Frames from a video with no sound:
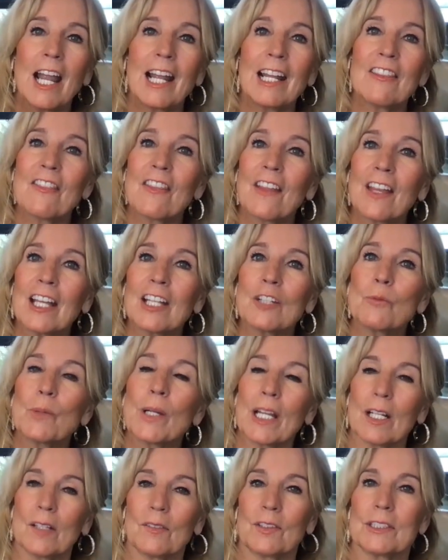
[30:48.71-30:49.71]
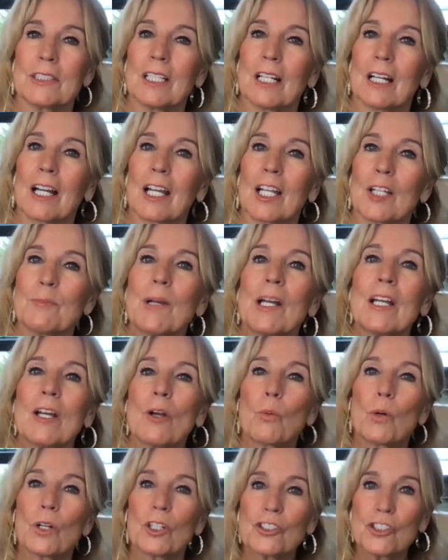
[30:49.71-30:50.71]
And then we have a time
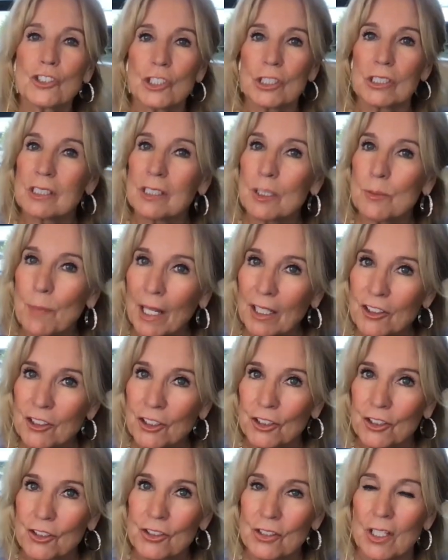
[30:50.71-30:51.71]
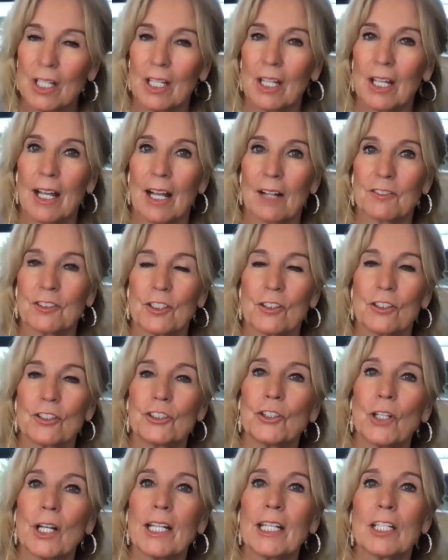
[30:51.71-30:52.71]
where it's just the mentors after the
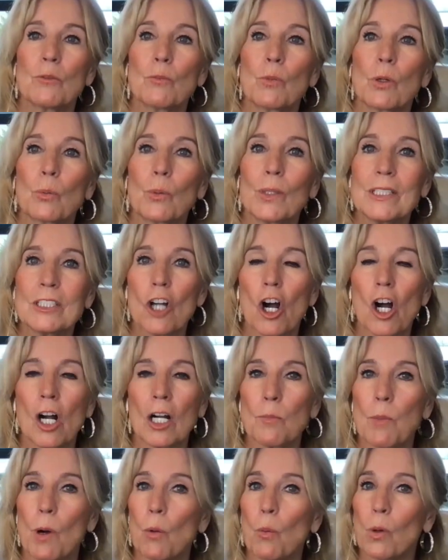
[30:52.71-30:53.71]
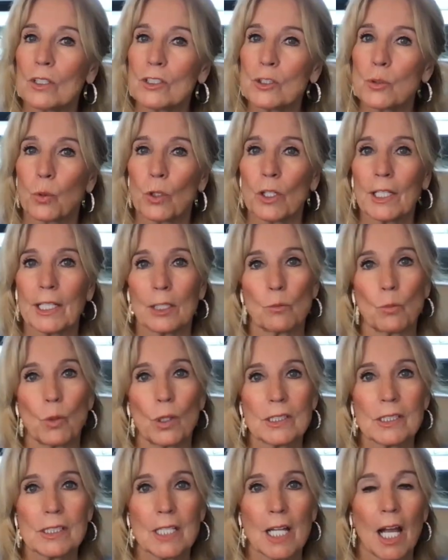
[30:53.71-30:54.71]
training, where we talk about what's working,
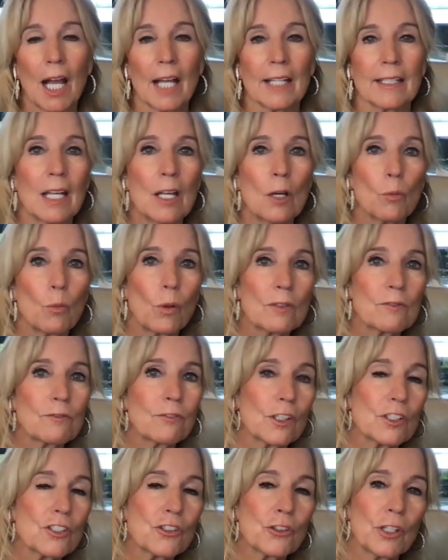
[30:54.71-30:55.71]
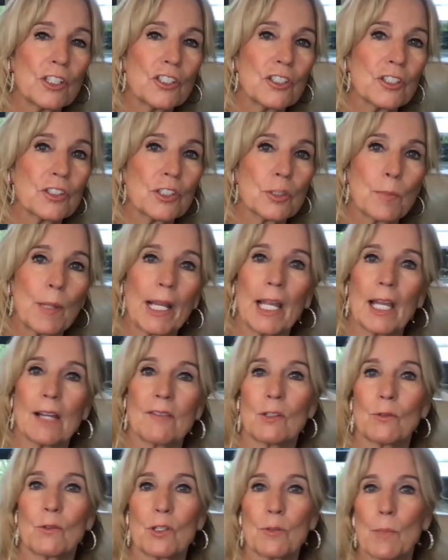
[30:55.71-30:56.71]
what's not, what frustrations am I
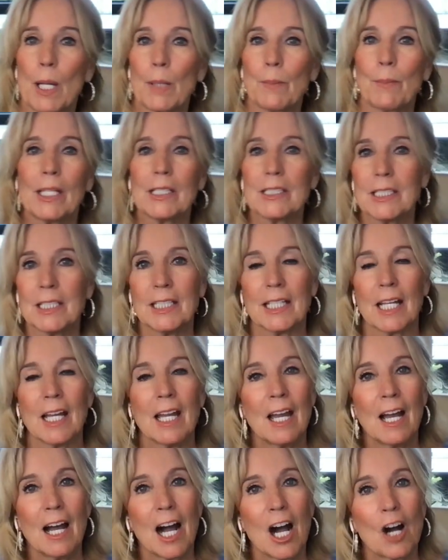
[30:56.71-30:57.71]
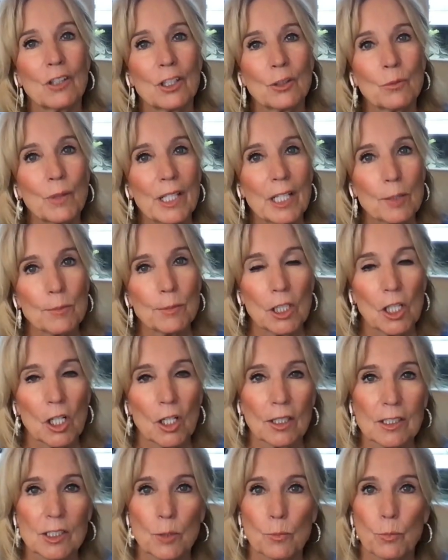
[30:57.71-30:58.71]
having with my mentee? How can we come
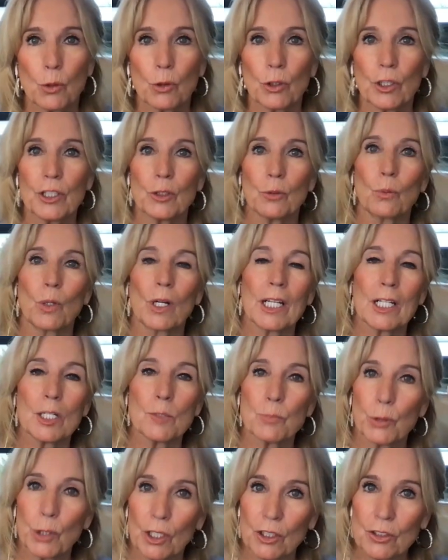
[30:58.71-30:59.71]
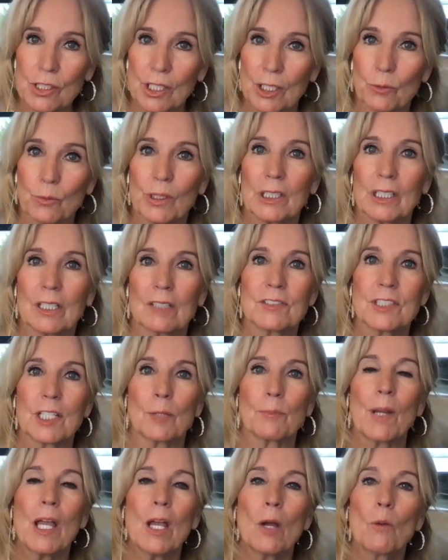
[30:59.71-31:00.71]
along and support you? What kind of prayers can we lift
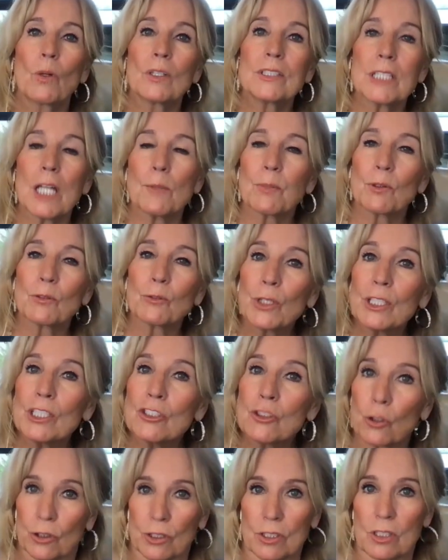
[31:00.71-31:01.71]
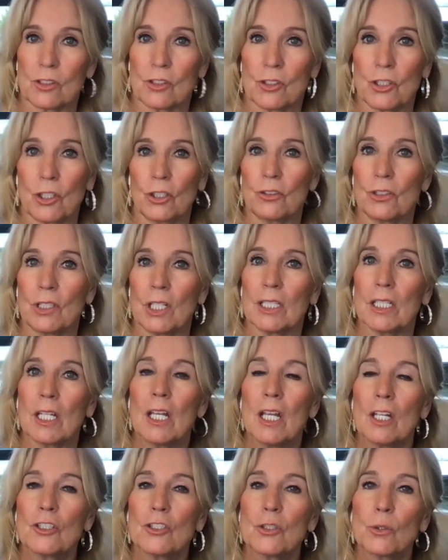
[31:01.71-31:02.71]
up? What type of resources do you need
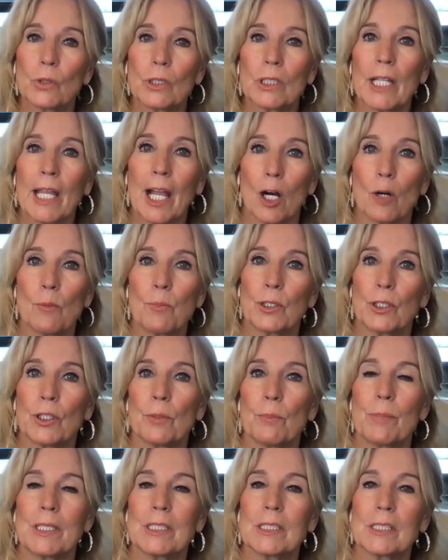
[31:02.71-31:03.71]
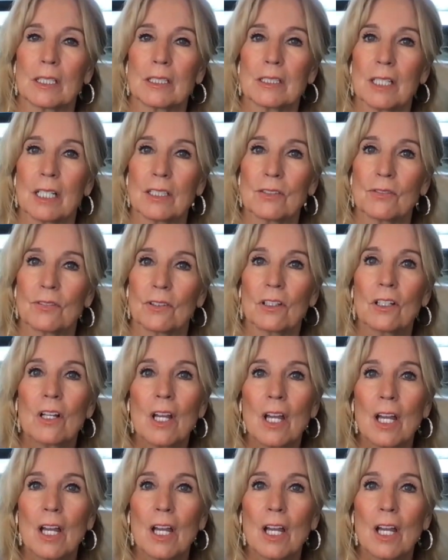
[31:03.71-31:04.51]
to really help her be successful?